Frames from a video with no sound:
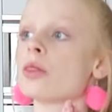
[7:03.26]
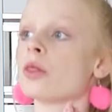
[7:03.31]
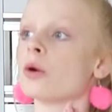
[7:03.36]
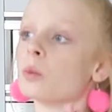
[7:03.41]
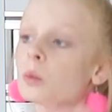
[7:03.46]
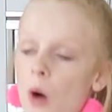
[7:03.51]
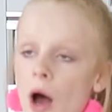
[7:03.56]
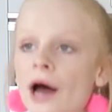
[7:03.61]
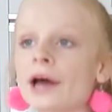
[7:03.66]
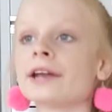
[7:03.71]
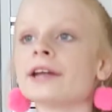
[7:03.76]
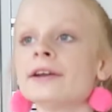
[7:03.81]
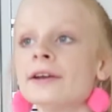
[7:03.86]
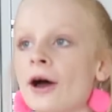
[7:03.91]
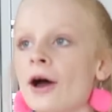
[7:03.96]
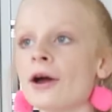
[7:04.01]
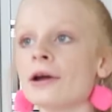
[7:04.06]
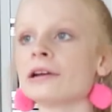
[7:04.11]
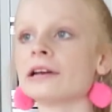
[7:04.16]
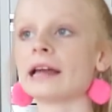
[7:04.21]
the one
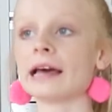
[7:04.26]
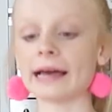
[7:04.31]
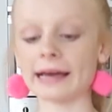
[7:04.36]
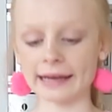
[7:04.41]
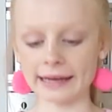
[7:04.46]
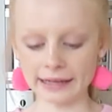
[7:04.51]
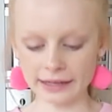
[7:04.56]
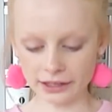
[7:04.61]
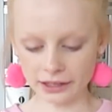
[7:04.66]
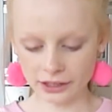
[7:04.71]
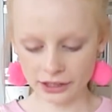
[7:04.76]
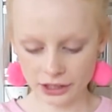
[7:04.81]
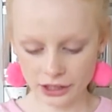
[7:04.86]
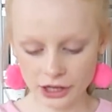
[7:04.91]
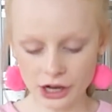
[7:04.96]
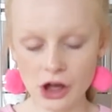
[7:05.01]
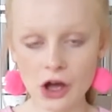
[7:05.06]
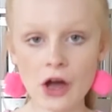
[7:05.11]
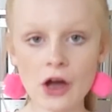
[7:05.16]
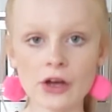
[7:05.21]
and only
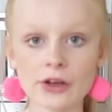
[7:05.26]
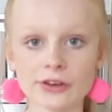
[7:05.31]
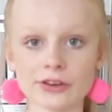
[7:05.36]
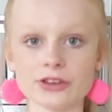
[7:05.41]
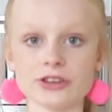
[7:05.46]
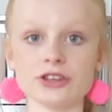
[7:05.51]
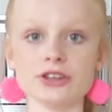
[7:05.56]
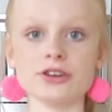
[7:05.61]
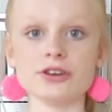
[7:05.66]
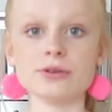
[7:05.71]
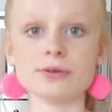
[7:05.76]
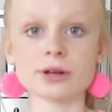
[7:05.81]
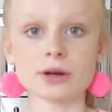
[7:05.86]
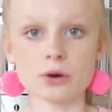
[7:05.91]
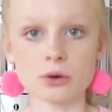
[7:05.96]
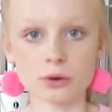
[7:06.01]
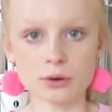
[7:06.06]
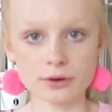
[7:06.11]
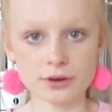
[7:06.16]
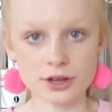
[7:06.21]

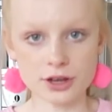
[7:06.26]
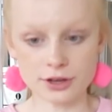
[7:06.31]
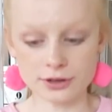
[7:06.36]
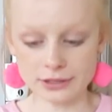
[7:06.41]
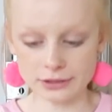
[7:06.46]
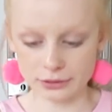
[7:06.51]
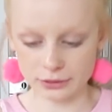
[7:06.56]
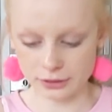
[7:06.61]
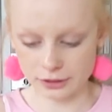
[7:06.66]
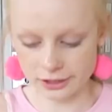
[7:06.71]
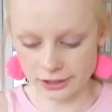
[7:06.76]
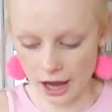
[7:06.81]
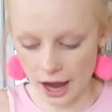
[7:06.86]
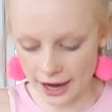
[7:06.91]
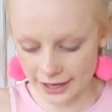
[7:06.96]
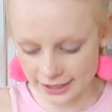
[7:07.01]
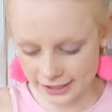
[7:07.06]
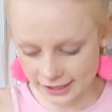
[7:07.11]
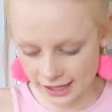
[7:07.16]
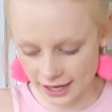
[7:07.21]
unicorn noodles.
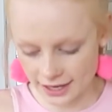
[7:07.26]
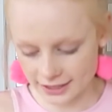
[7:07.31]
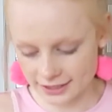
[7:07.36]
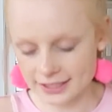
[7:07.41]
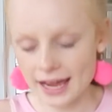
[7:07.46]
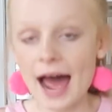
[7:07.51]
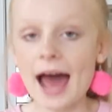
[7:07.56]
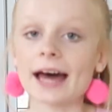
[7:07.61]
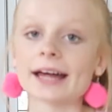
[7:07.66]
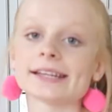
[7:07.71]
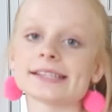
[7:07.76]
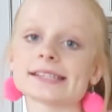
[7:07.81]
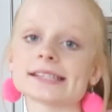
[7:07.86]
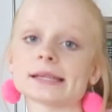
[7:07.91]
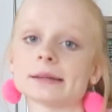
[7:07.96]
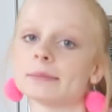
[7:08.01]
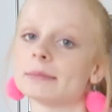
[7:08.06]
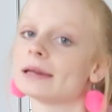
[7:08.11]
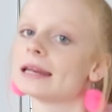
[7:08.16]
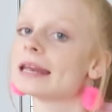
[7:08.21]
I decided to add
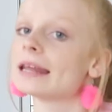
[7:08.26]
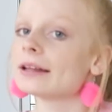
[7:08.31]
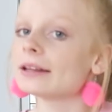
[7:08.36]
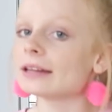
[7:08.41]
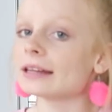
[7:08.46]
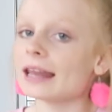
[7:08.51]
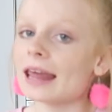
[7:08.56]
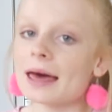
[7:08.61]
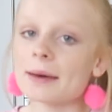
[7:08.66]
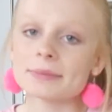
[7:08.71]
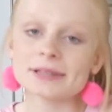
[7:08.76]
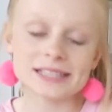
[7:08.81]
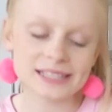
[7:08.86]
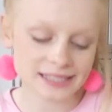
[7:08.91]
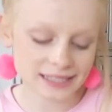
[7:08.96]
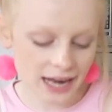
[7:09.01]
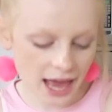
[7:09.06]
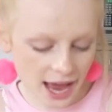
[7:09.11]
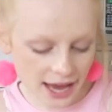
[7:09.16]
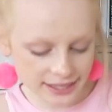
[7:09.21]
some little lemon
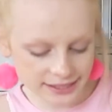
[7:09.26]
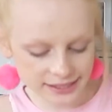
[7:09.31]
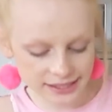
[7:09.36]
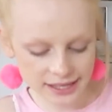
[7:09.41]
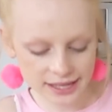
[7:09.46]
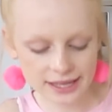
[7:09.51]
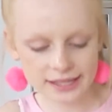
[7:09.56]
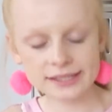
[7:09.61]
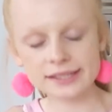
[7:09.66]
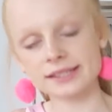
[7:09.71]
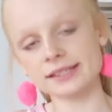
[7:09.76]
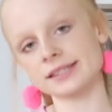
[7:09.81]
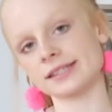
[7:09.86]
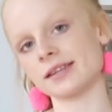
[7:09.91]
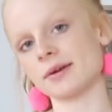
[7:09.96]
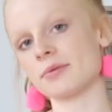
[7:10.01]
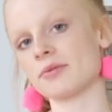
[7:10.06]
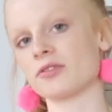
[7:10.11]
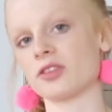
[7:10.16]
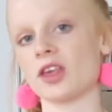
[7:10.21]
slices and
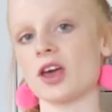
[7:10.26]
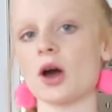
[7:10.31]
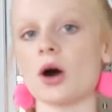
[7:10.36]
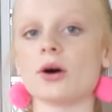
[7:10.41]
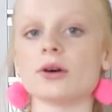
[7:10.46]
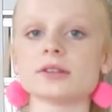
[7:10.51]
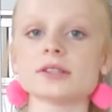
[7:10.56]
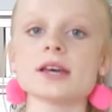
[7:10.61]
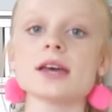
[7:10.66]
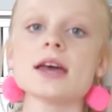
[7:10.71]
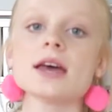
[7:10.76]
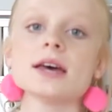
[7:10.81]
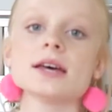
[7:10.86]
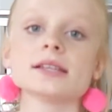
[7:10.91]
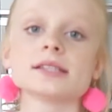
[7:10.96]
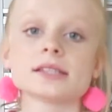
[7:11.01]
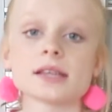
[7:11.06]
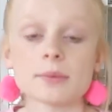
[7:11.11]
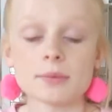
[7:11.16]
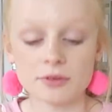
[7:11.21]
some of
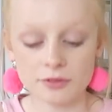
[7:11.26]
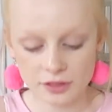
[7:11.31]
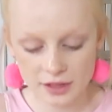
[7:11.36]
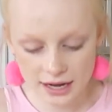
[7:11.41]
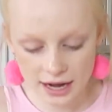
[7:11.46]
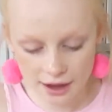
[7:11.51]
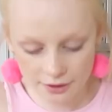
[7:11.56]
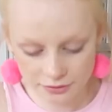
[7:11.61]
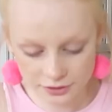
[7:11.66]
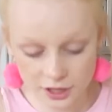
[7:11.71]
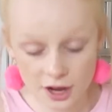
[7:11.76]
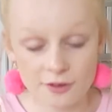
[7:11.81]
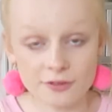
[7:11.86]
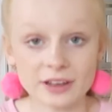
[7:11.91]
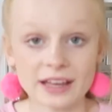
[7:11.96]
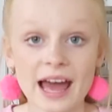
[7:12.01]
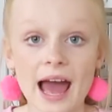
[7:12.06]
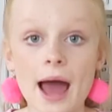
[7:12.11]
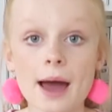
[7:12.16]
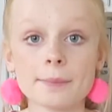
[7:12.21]
the leftover
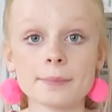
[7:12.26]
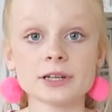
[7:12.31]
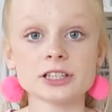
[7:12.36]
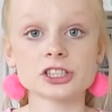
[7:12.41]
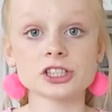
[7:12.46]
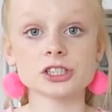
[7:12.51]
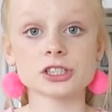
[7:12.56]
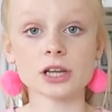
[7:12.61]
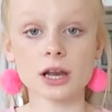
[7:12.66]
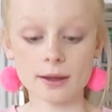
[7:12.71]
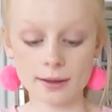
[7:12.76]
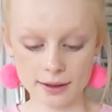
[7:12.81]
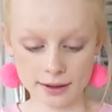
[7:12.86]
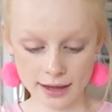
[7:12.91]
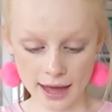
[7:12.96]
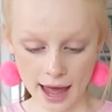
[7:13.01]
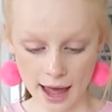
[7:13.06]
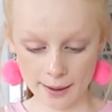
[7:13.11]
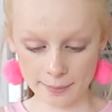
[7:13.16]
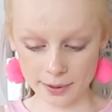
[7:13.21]

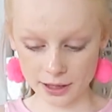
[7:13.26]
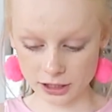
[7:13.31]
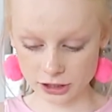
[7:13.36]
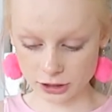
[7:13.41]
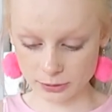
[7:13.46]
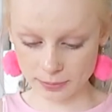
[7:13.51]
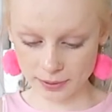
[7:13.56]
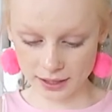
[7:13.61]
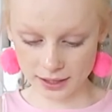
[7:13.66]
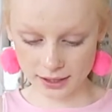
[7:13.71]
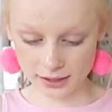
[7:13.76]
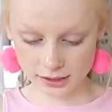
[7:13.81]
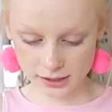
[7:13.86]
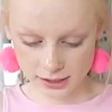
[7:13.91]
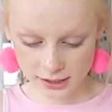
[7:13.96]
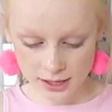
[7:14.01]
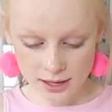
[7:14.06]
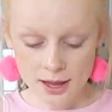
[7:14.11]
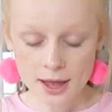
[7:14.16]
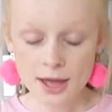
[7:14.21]
cabbage bits,
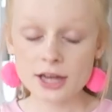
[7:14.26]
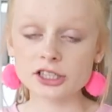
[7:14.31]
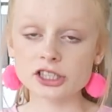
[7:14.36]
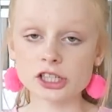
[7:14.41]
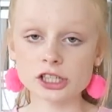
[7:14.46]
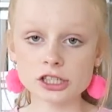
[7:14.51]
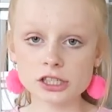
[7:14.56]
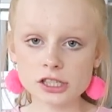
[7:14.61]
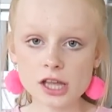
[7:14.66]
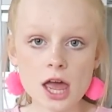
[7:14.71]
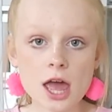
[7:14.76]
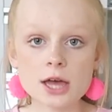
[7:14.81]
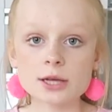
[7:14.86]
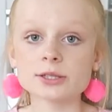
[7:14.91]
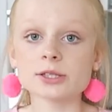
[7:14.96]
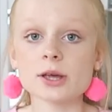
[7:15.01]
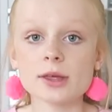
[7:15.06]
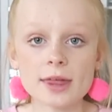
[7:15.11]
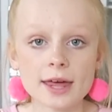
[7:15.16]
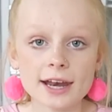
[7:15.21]
just
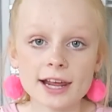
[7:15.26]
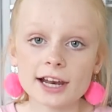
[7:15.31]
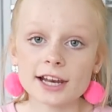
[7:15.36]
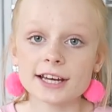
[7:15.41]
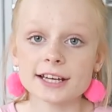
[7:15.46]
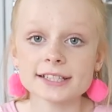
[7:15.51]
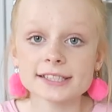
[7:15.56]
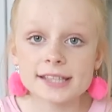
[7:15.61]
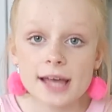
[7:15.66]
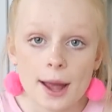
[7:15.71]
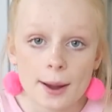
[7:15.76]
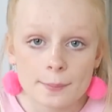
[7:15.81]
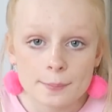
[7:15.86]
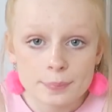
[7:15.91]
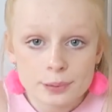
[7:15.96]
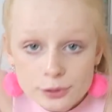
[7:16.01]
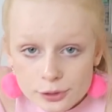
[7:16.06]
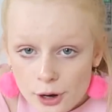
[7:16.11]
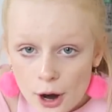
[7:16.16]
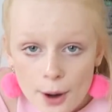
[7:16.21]
so then it looks
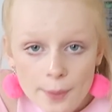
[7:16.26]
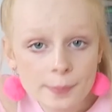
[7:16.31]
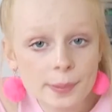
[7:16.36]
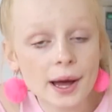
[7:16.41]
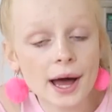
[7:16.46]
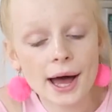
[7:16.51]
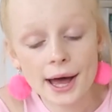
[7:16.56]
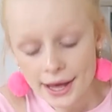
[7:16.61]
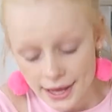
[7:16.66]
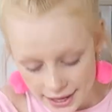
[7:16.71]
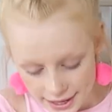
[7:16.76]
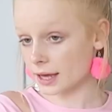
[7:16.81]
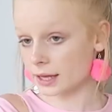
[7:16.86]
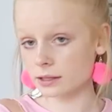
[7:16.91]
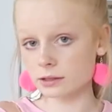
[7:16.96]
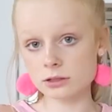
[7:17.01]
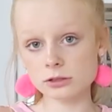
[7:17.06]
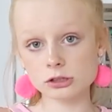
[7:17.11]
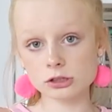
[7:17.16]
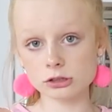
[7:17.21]
proper
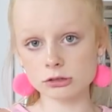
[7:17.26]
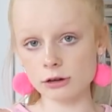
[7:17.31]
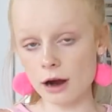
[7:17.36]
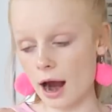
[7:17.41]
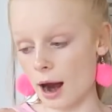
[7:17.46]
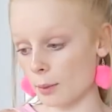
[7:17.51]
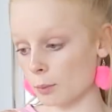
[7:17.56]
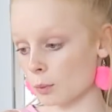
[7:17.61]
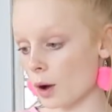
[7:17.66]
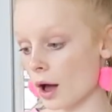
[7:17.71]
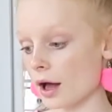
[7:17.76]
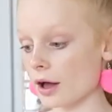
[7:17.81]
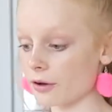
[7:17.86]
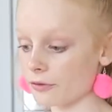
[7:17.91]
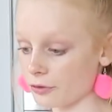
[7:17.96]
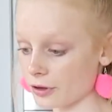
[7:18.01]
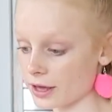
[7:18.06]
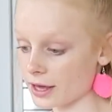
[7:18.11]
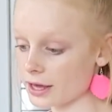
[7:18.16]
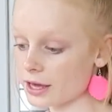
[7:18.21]
Instagram
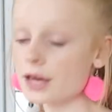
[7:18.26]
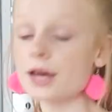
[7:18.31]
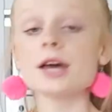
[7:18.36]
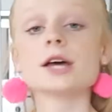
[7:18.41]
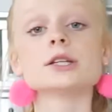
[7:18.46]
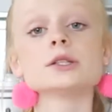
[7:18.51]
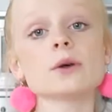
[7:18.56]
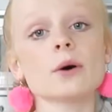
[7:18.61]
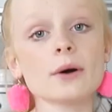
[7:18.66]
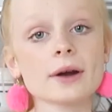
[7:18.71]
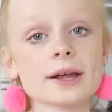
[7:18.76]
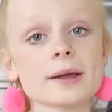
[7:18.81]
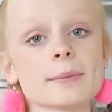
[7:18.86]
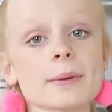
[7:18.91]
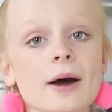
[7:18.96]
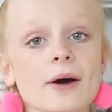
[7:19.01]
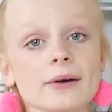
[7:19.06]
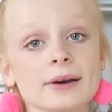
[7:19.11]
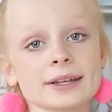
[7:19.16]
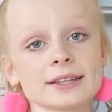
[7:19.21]
worthy. Talking
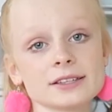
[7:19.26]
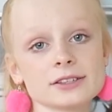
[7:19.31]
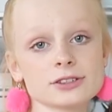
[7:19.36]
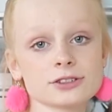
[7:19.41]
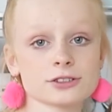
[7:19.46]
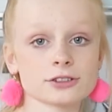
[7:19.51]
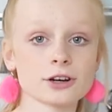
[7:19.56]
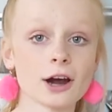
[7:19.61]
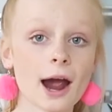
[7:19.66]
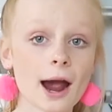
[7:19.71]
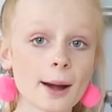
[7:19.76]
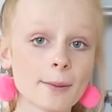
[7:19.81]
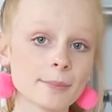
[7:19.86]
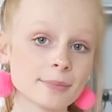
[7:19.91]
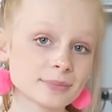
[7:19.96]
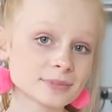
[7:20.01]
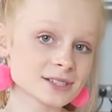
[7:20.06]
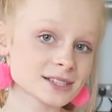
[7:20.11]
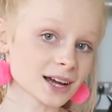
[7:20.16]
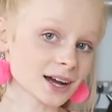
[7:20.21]
about Instagram,
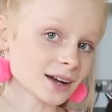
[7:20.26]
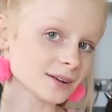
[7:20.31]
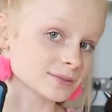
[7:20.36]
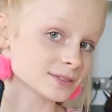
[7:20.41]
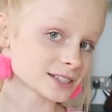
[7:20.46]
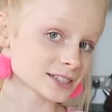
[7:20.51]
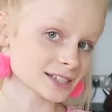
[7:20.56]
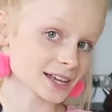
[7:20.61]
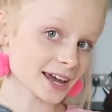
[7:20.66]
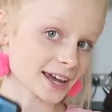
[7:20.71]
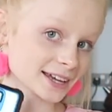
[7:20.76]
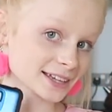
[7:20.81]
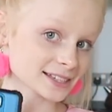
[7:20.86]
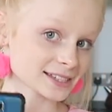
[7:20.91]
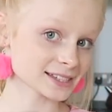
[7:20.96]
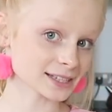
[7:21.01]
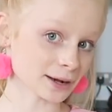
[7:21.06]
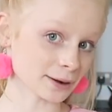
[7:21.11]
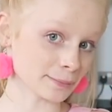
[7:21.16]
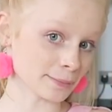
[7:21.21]
time to
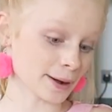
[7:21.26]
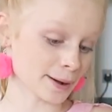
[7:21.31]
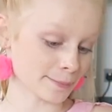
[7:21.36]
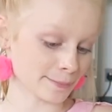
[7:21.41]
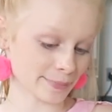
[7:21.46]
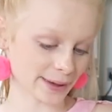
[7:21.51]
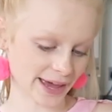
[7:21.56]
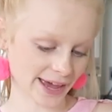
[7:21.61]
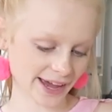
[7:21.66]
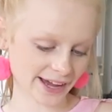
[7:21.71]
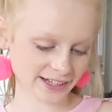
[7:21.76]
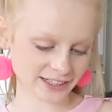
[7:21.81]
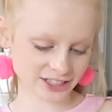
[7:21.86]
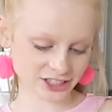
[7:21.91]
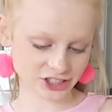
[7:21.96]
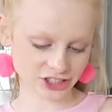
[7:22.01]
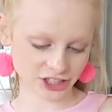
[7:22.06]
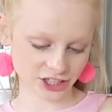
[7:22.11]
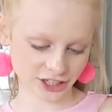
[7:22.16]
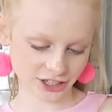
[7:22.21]
take some
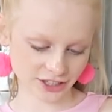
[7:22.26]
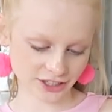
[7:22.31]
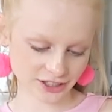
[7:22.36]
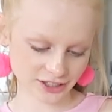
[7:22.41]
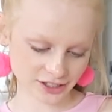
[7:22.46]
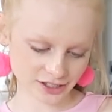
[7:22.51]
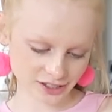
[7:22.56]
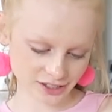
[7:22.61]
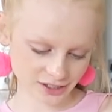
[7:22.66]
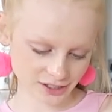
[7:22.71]
pictures.